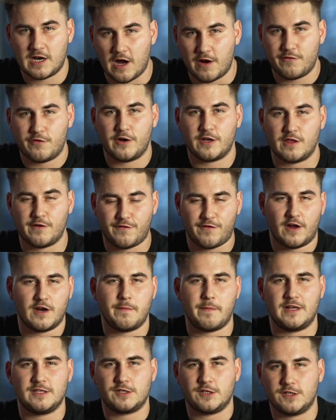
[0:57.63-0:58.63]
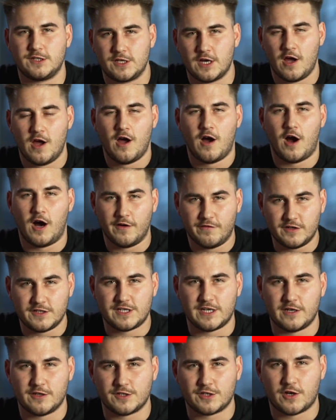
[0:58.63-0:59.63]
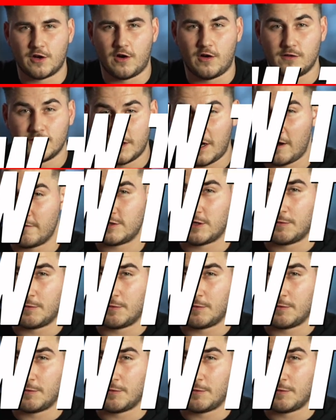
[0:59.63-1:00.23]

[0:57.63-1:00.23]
covering the fundamentals of a sales call. Now, I have